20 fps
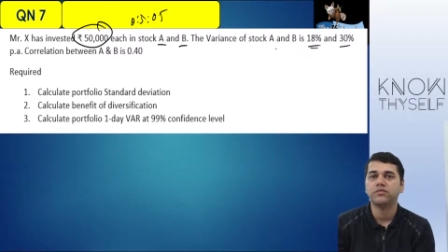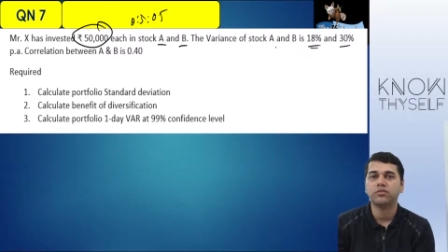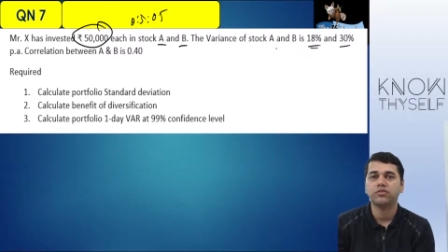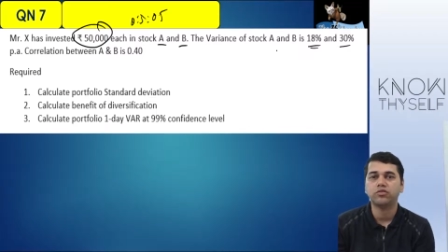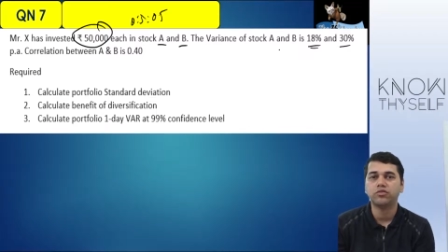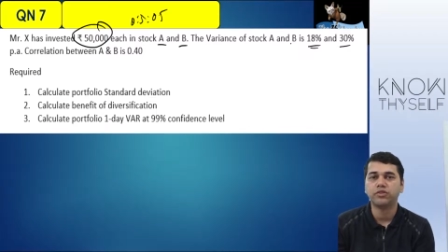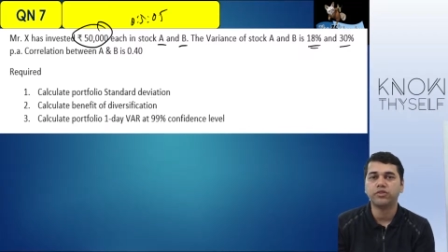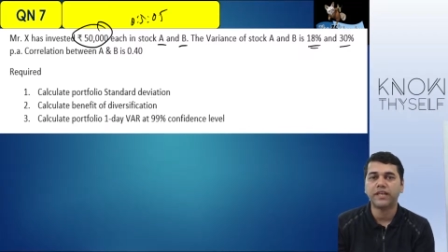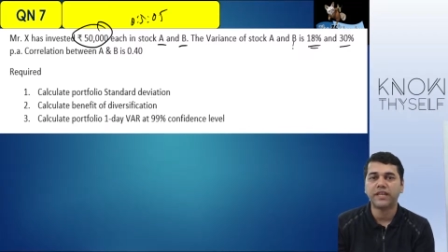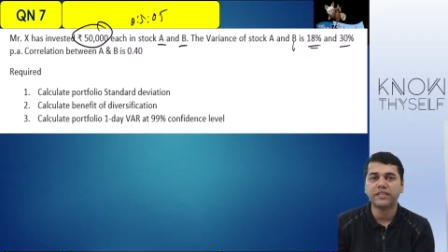
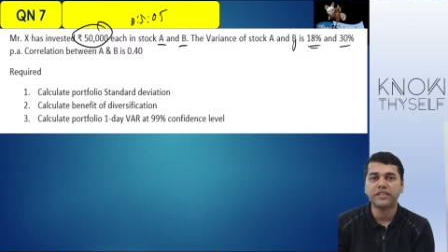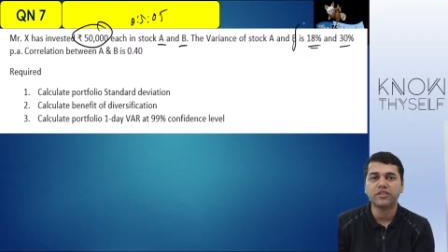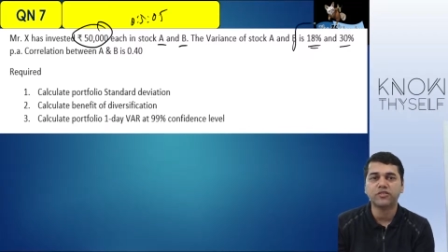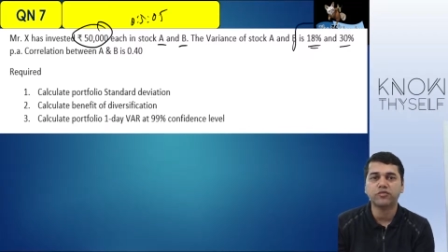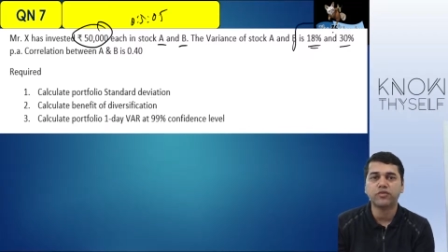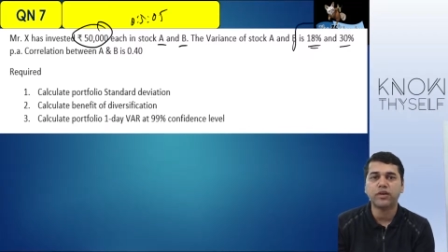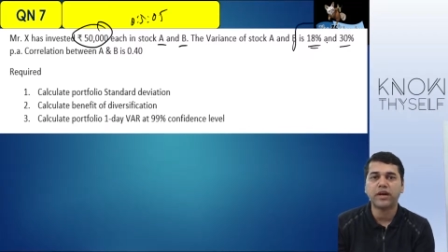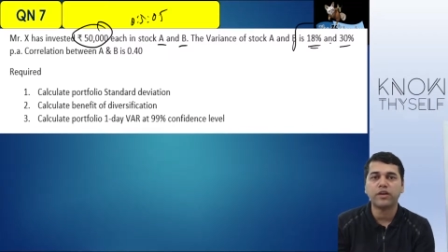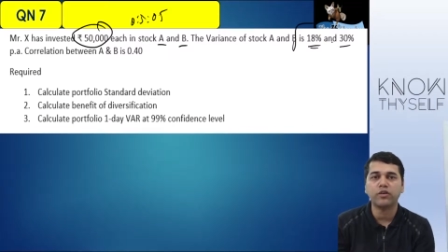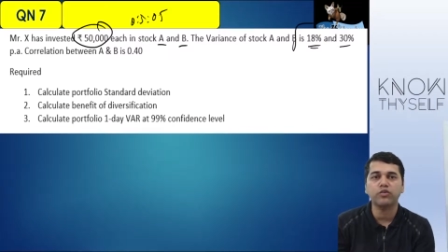So take the
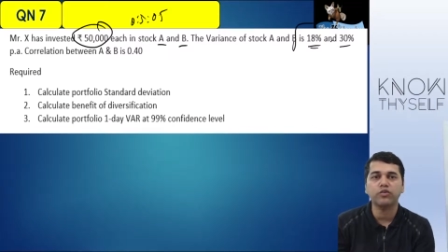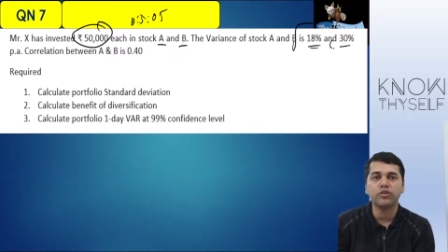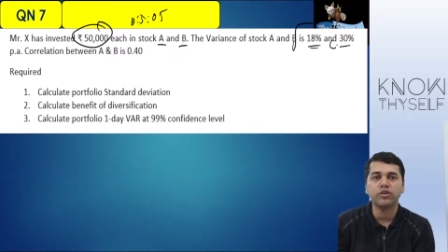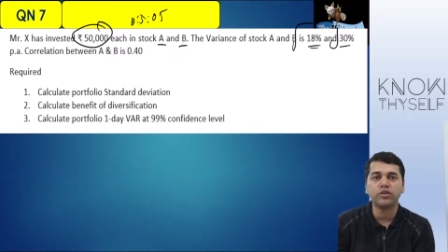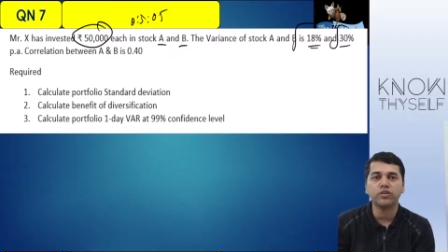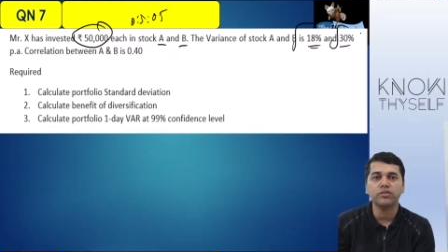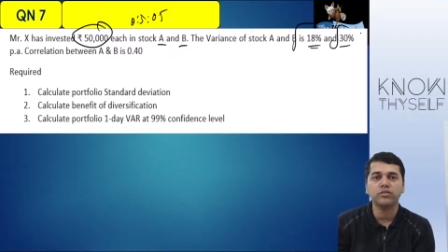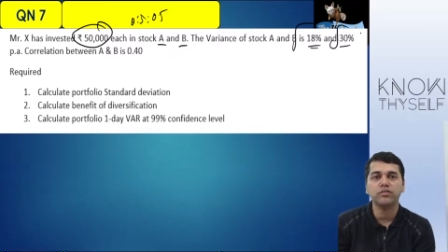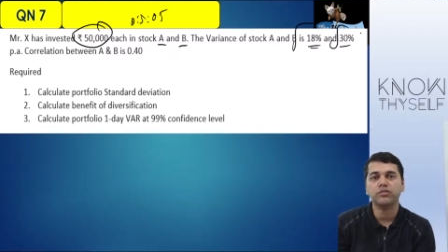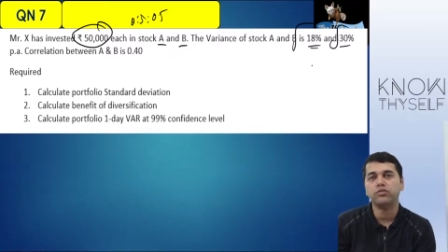square root,
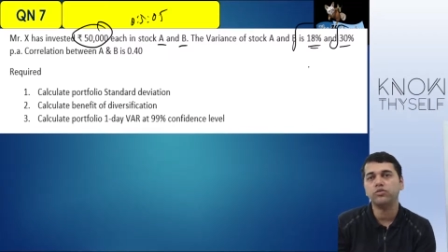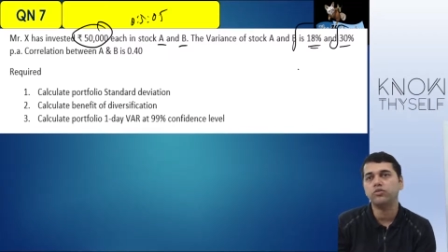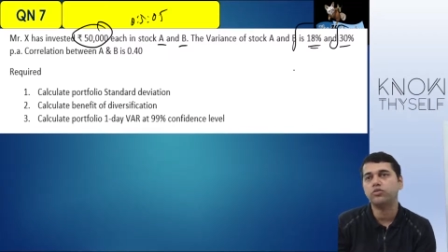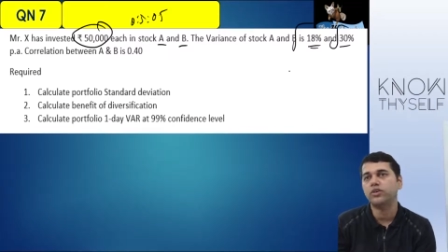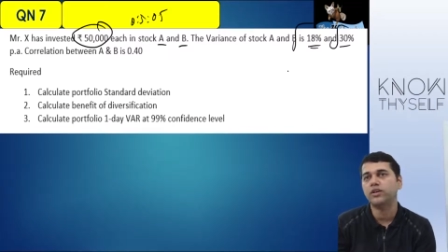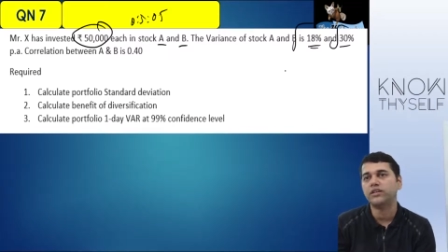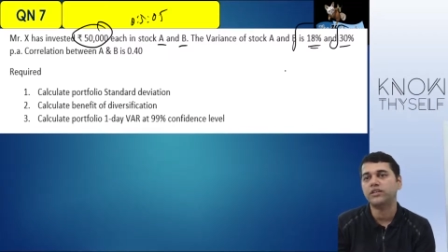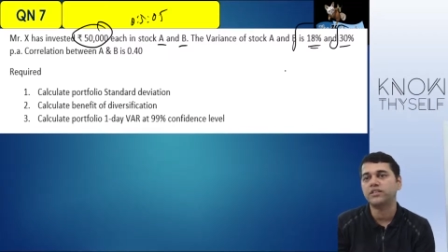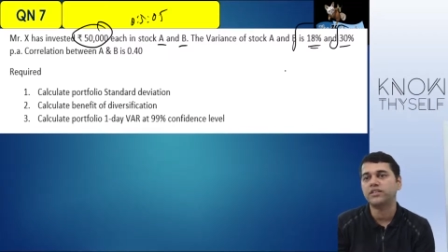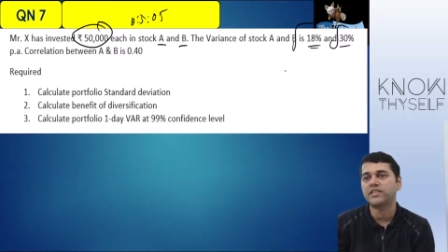you
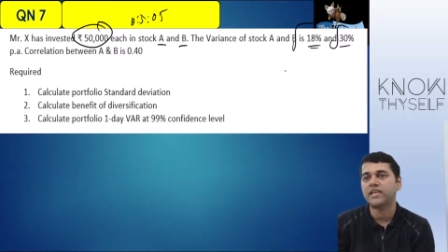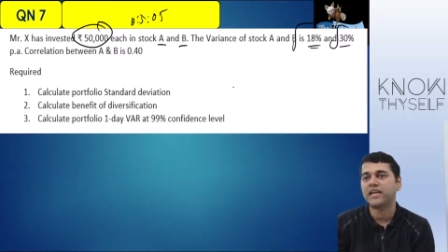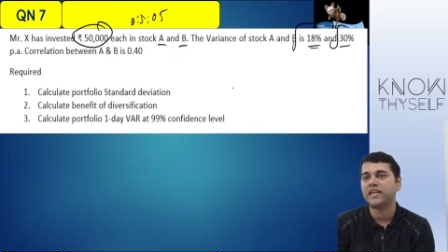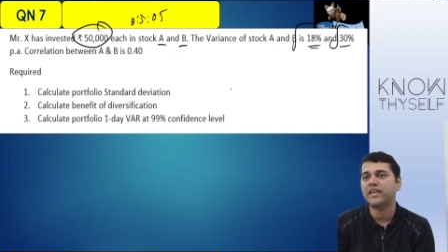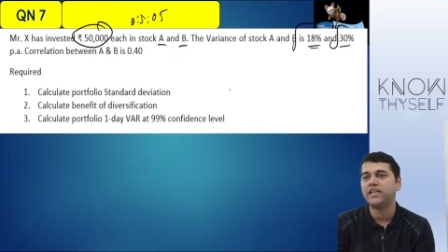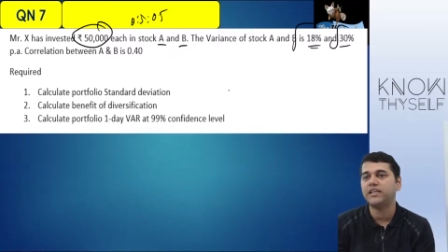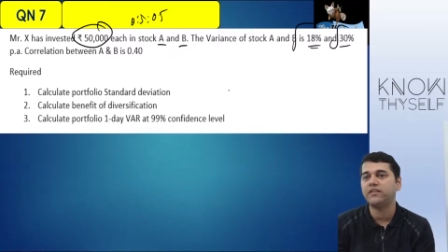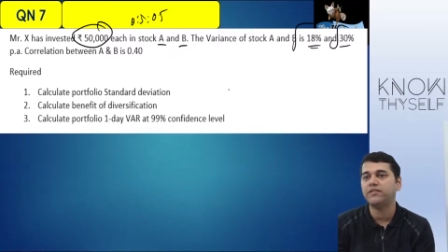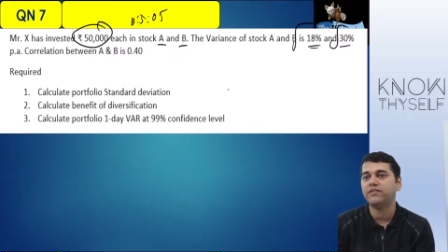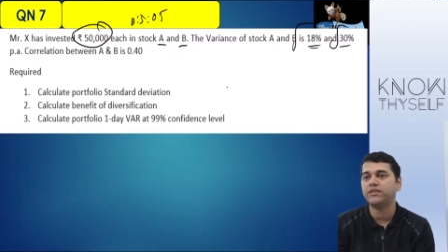get the
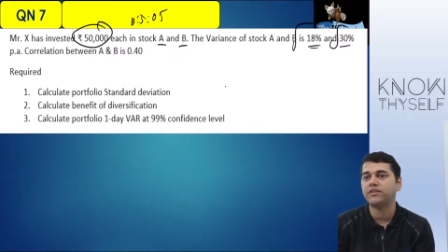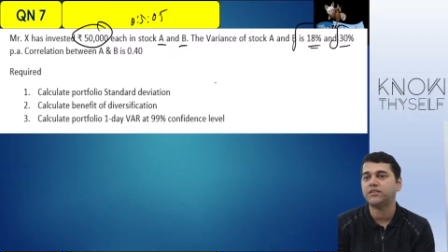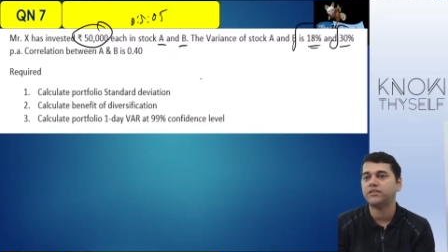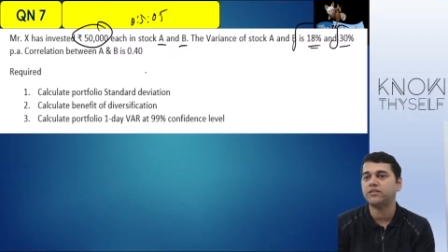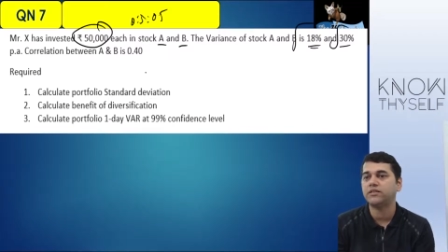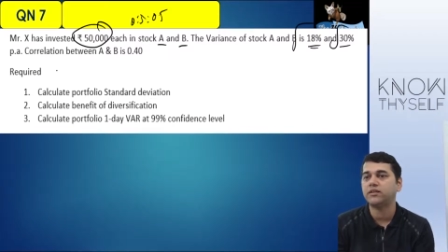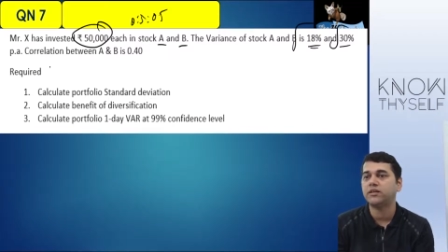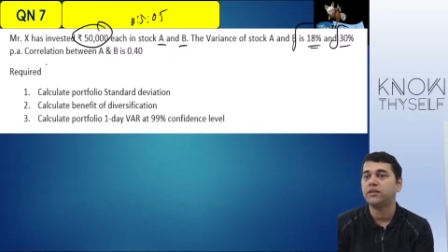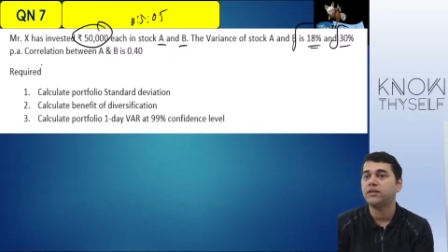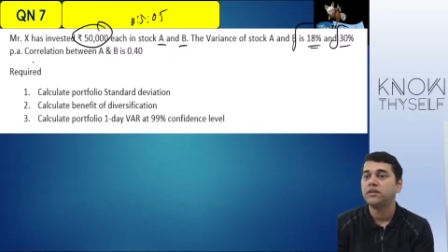standard deviation.
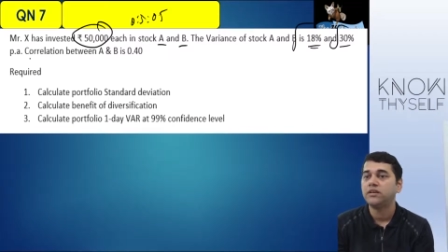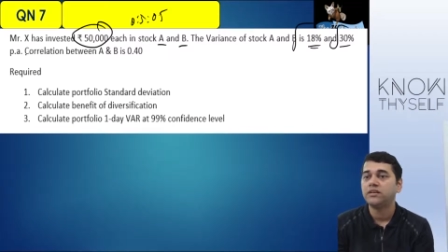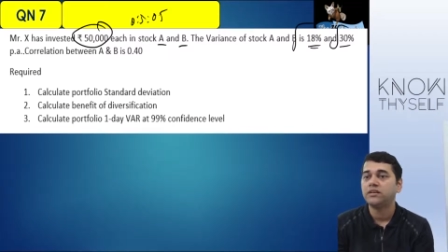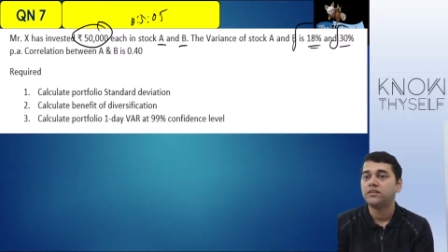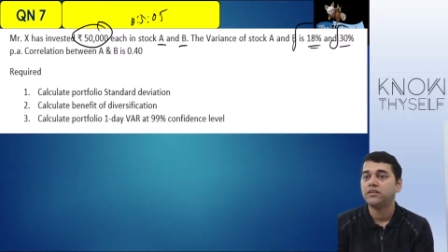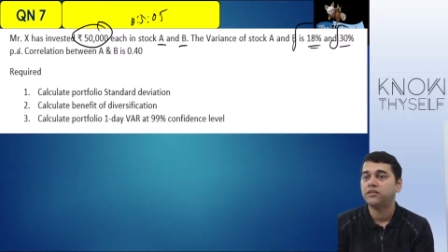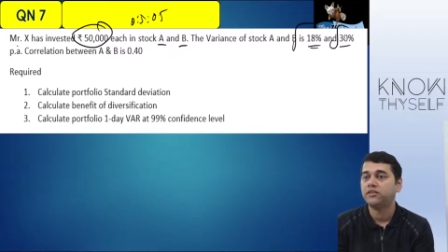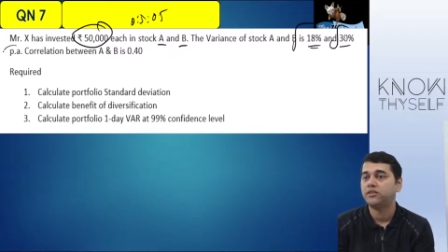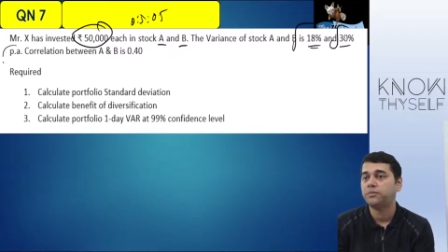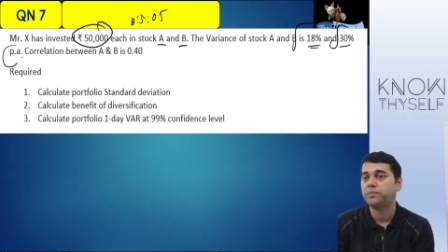
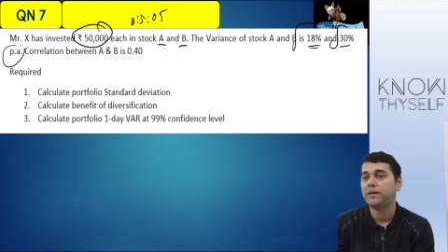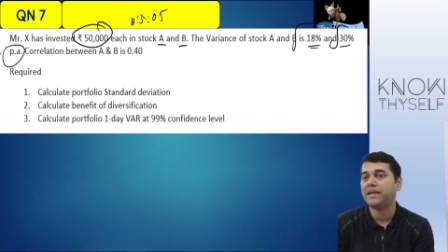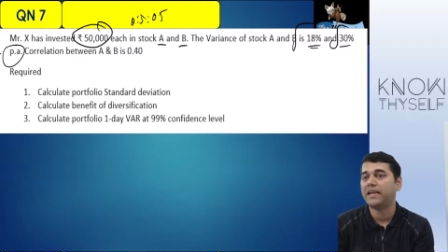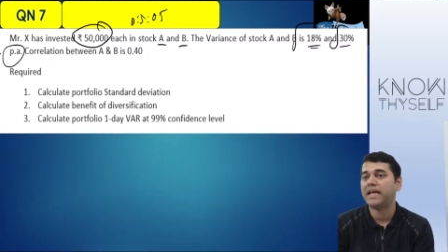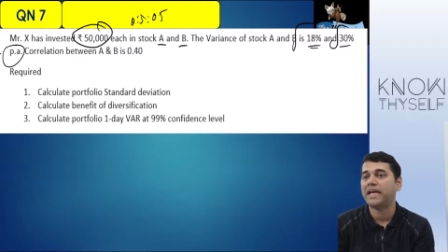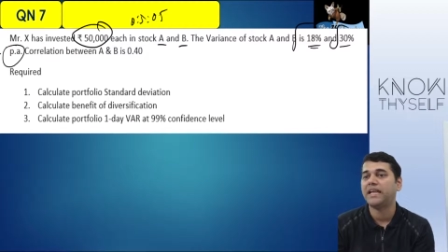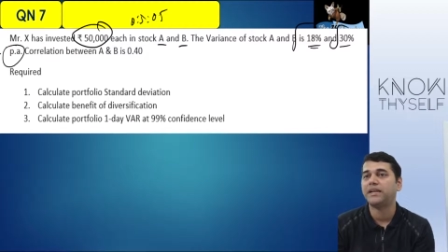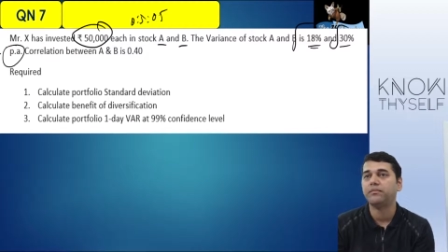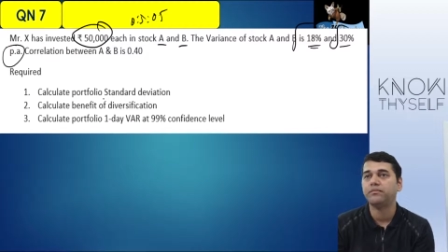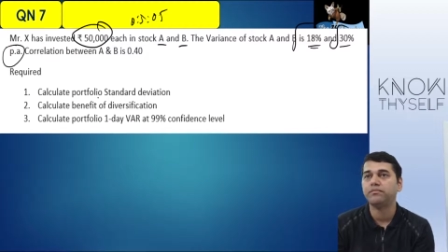This is per
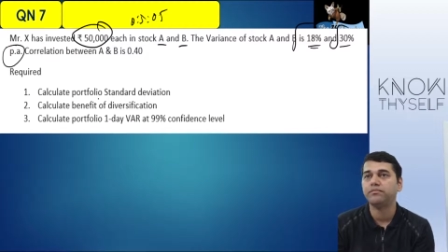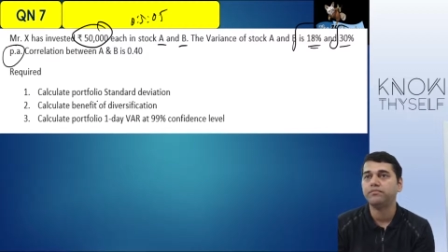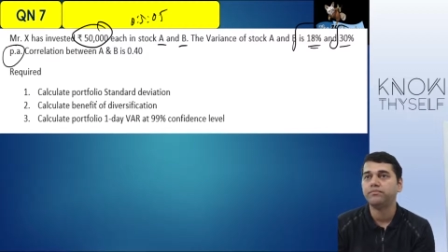annum.